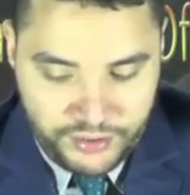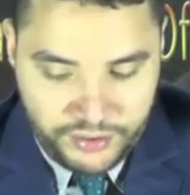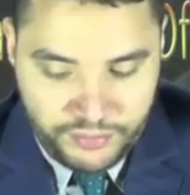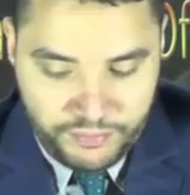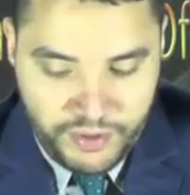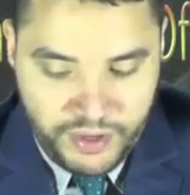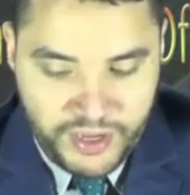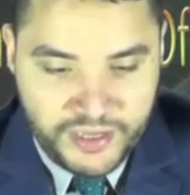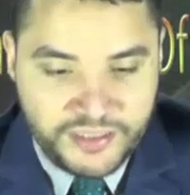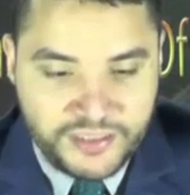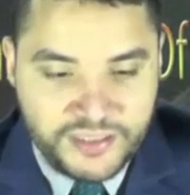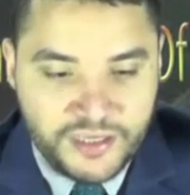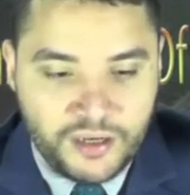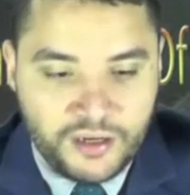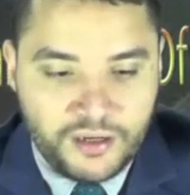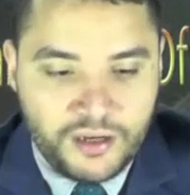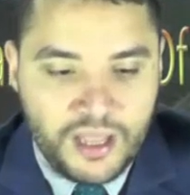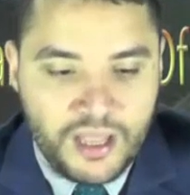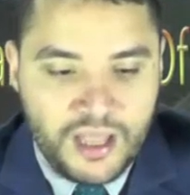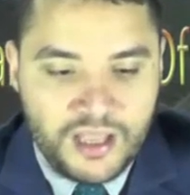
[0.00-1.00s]
Almighty
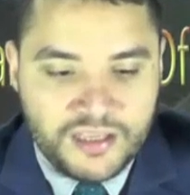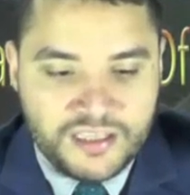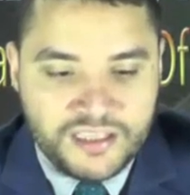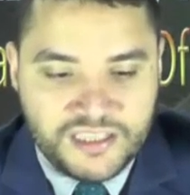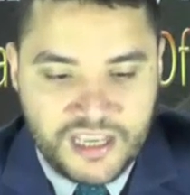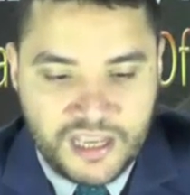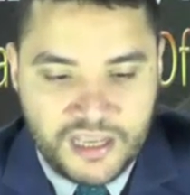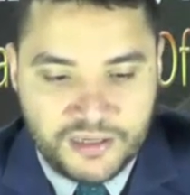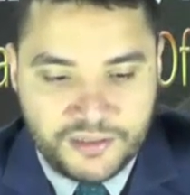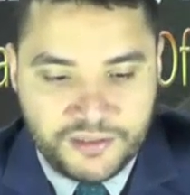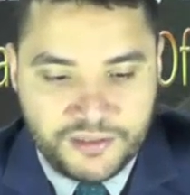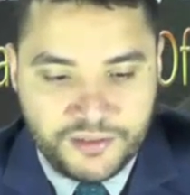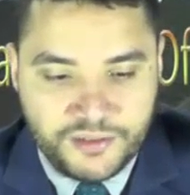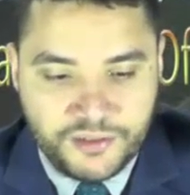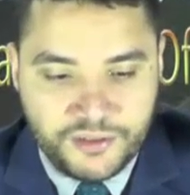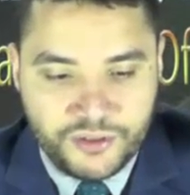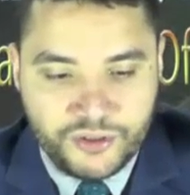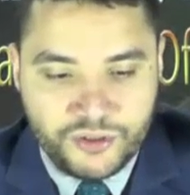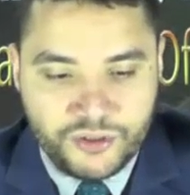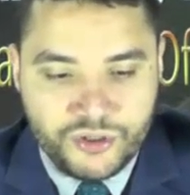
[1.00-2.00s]
Allah said,
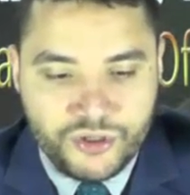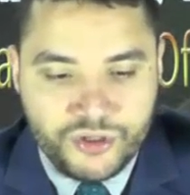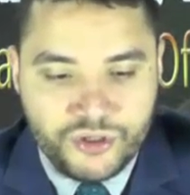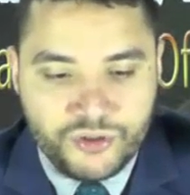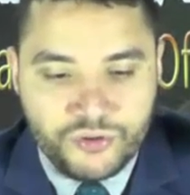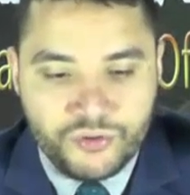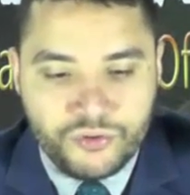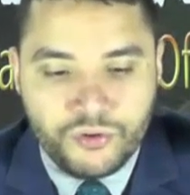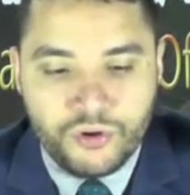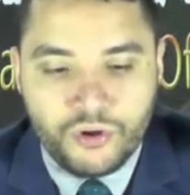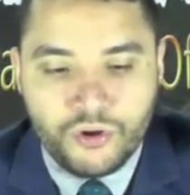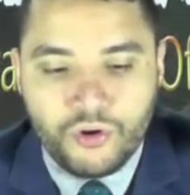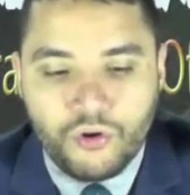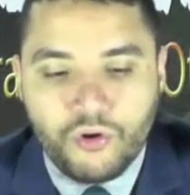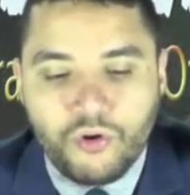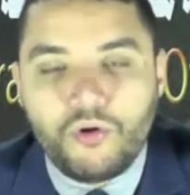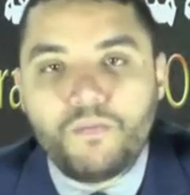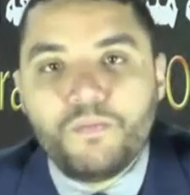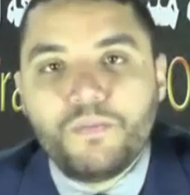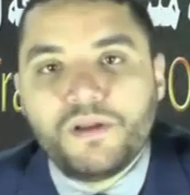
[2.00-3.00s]
You
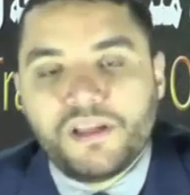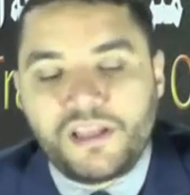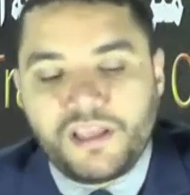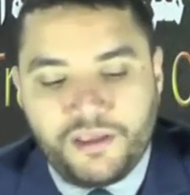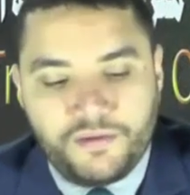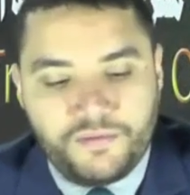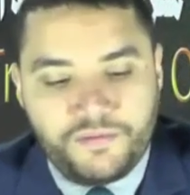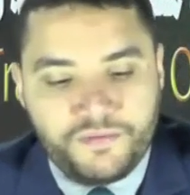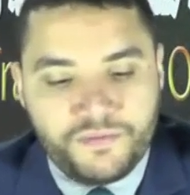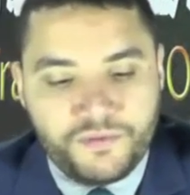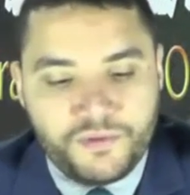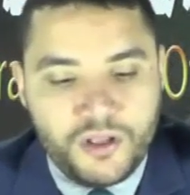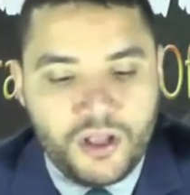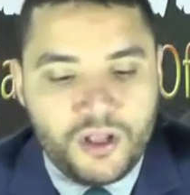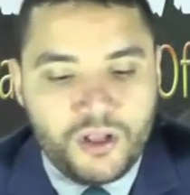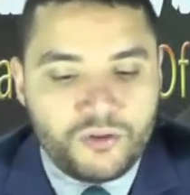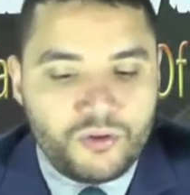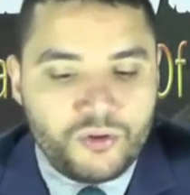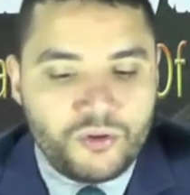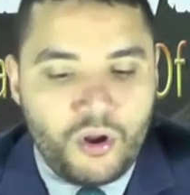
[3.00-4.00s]
who believe,
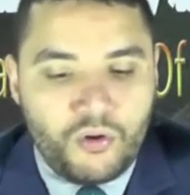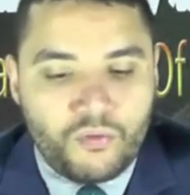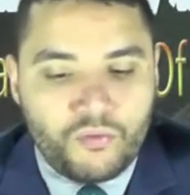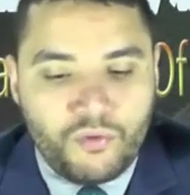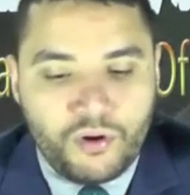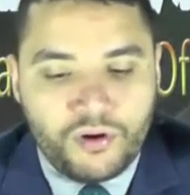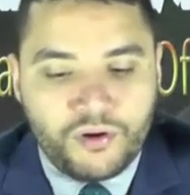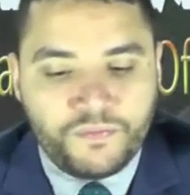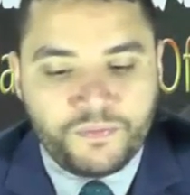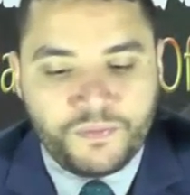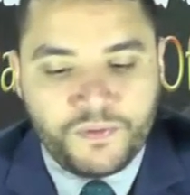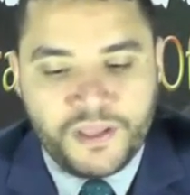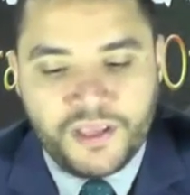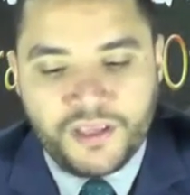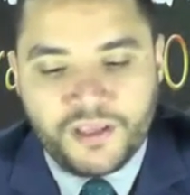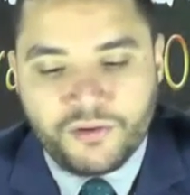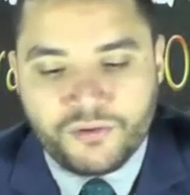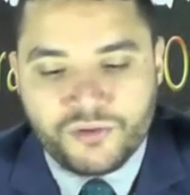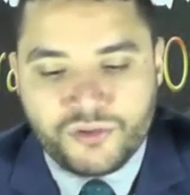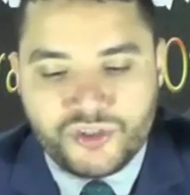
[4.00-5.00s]
do not
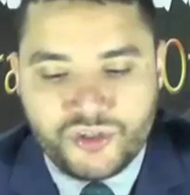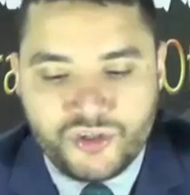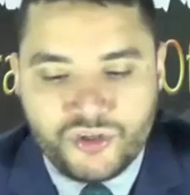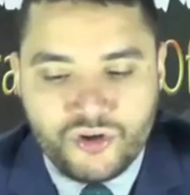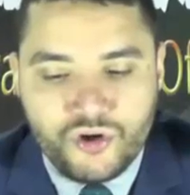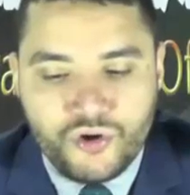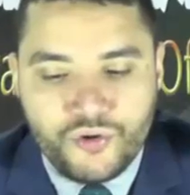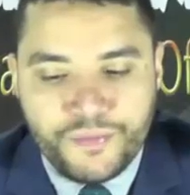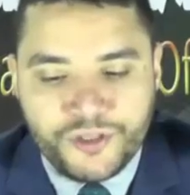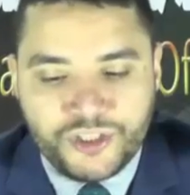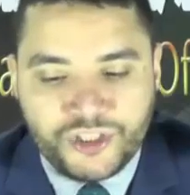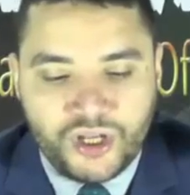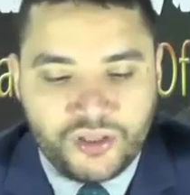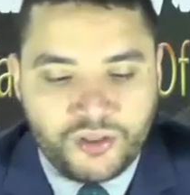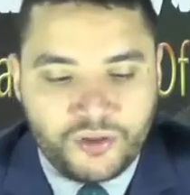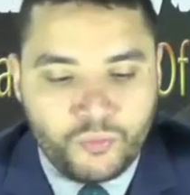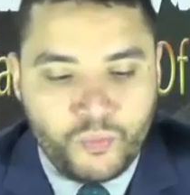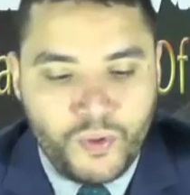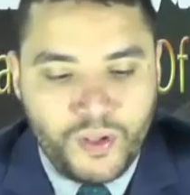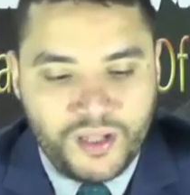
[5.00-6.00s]
wrongfully consume each
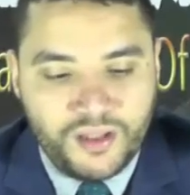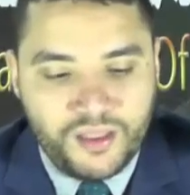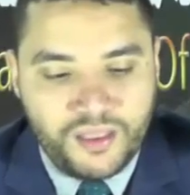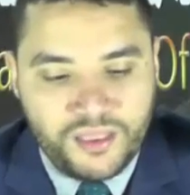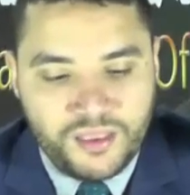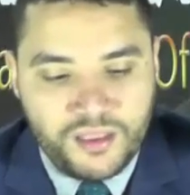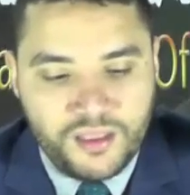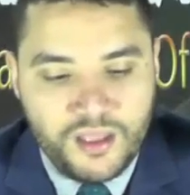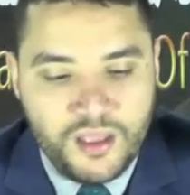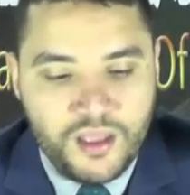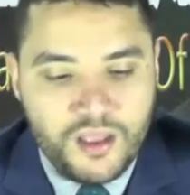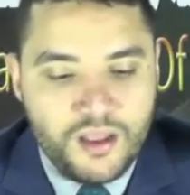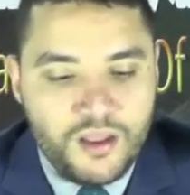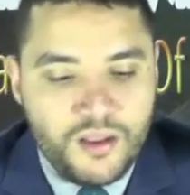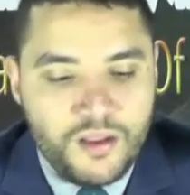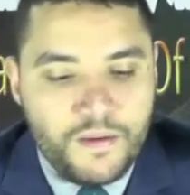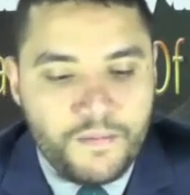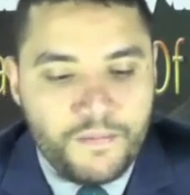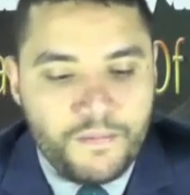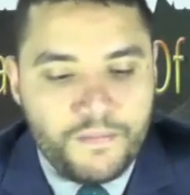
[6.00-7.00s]
other's wealth,
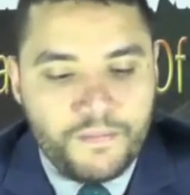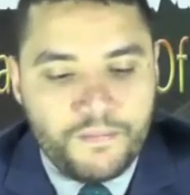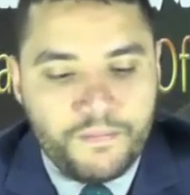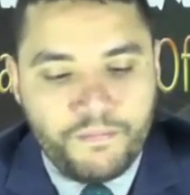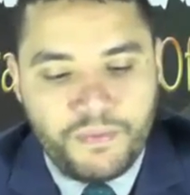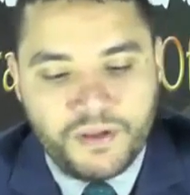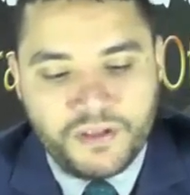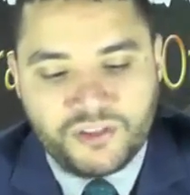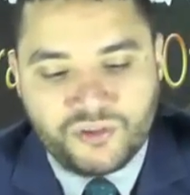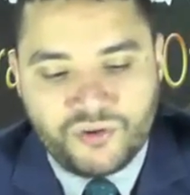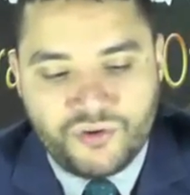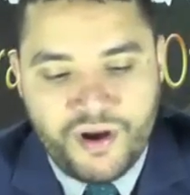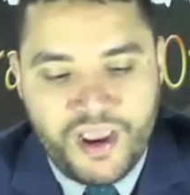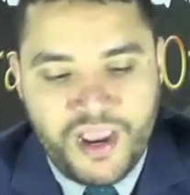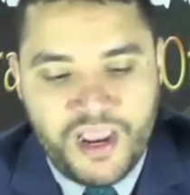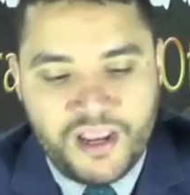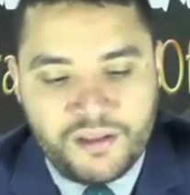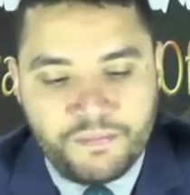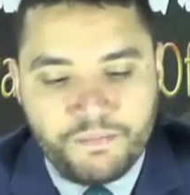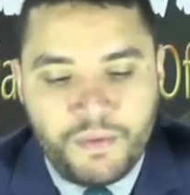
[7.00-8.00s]
but
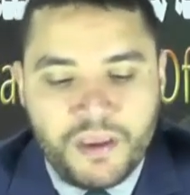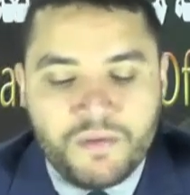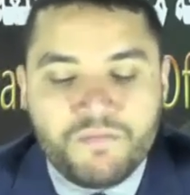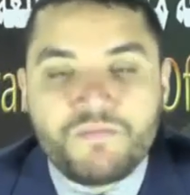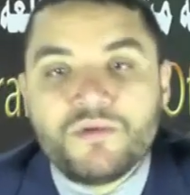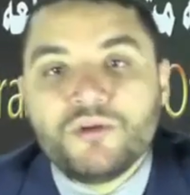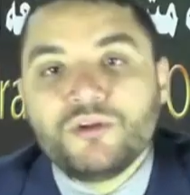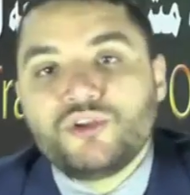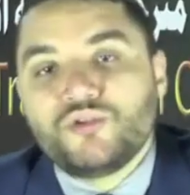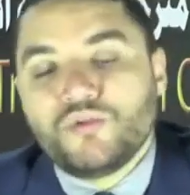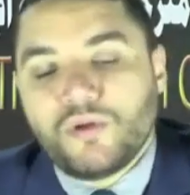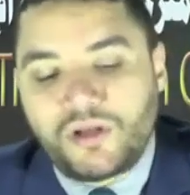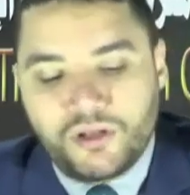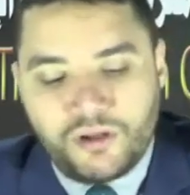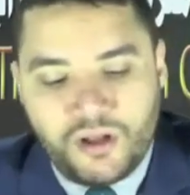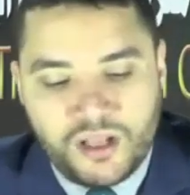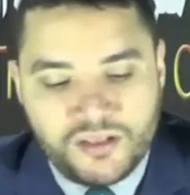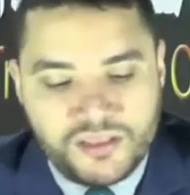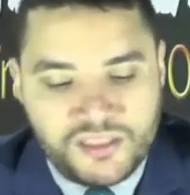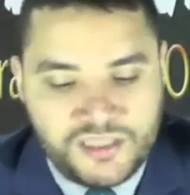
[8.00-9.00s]
trade by mutual
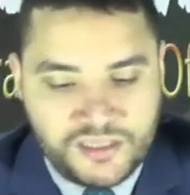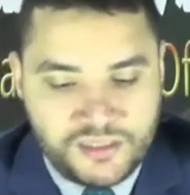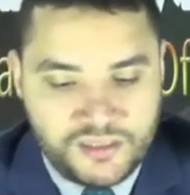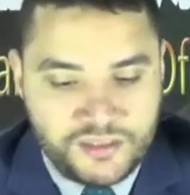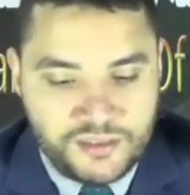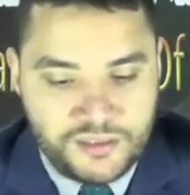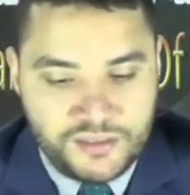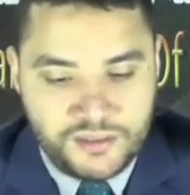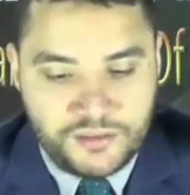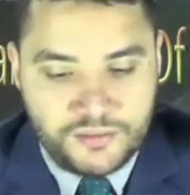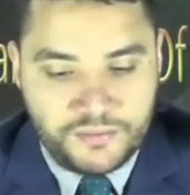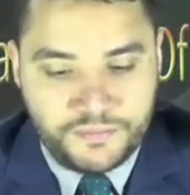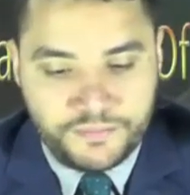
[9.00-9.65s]
consent.